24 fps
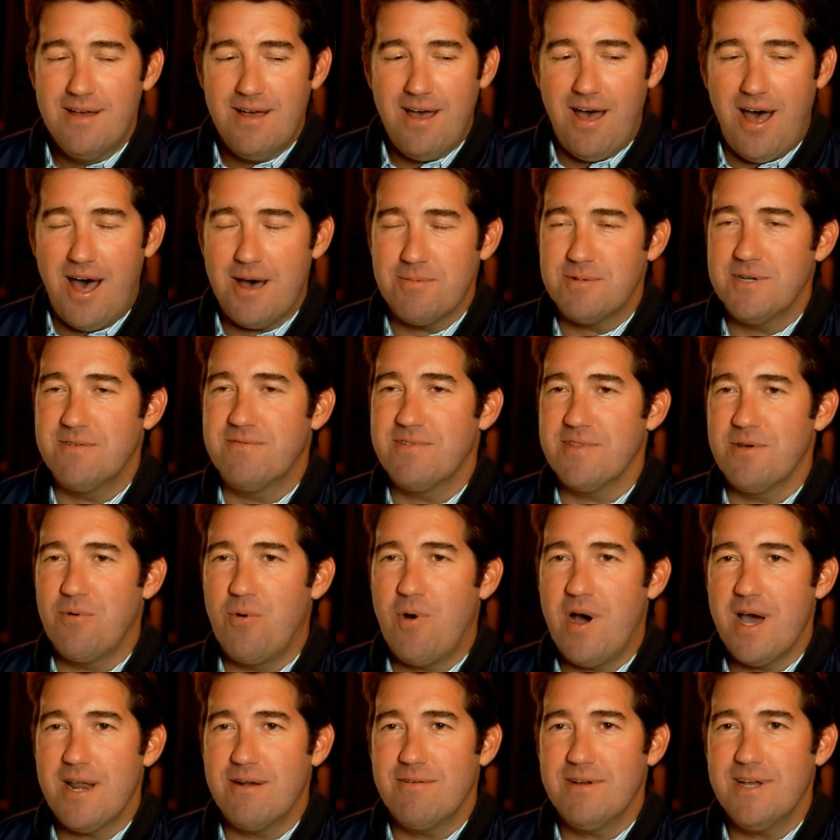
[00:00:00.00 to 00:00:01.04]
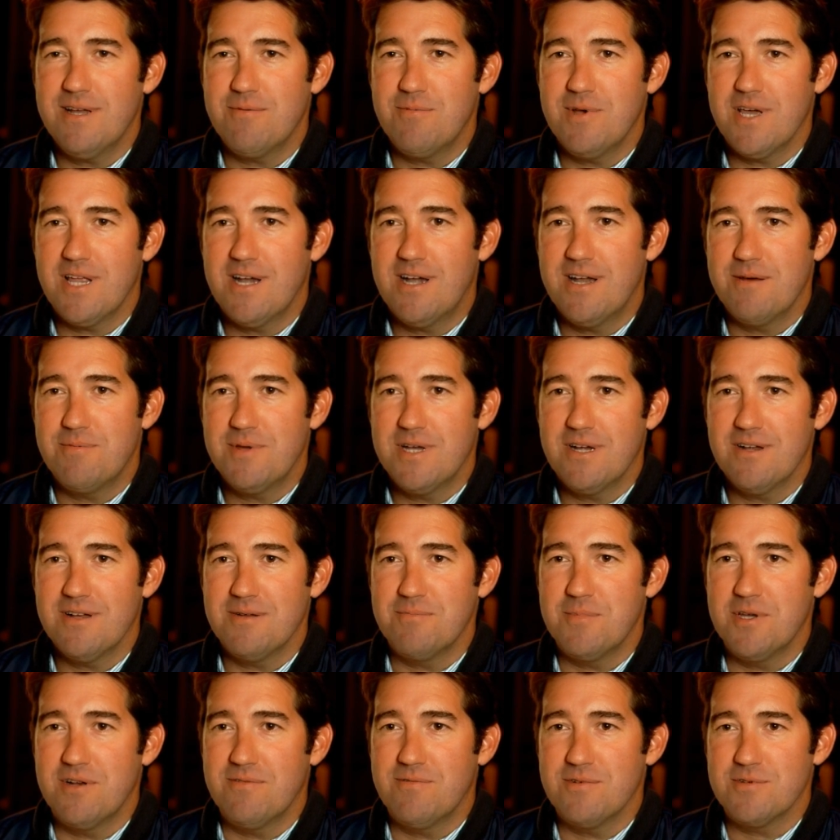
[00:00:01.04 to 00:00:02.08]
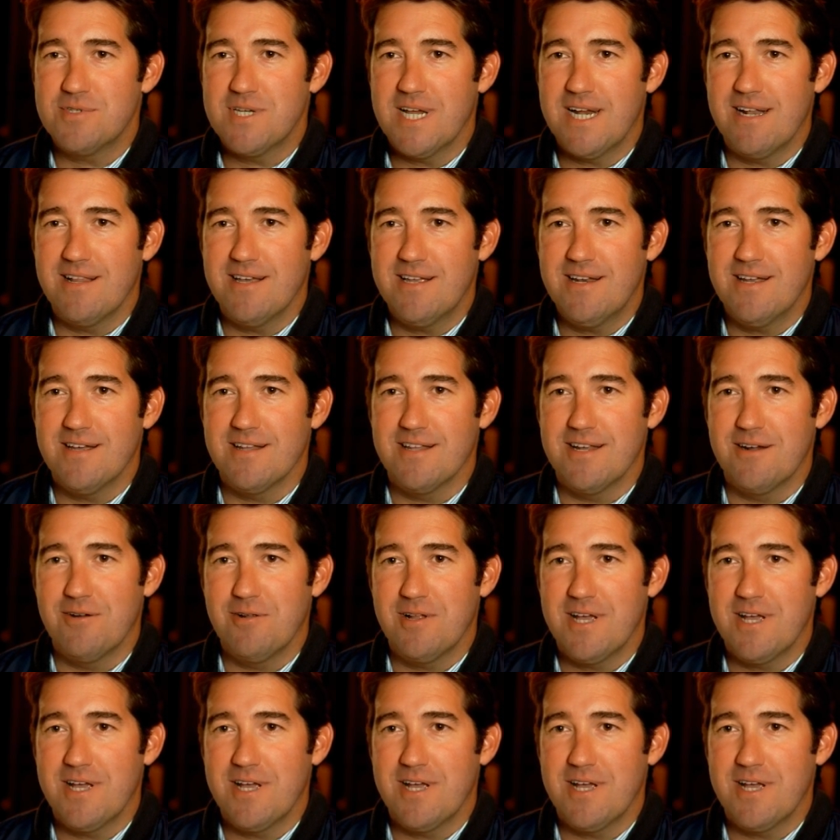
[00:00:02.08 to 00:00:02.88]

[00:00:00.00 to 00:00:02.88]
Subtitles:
Opted for the winery, and we ended up here in beautiful St. Helena in the early